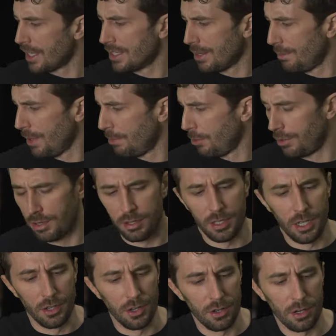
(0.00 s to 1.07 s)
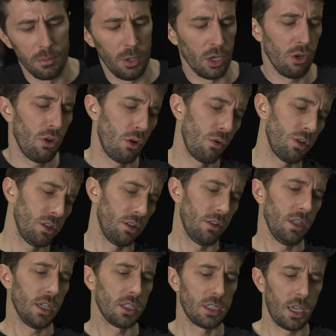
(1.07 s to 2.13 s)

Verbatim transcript: and some people are you know they're gonna be like, oh, Nick's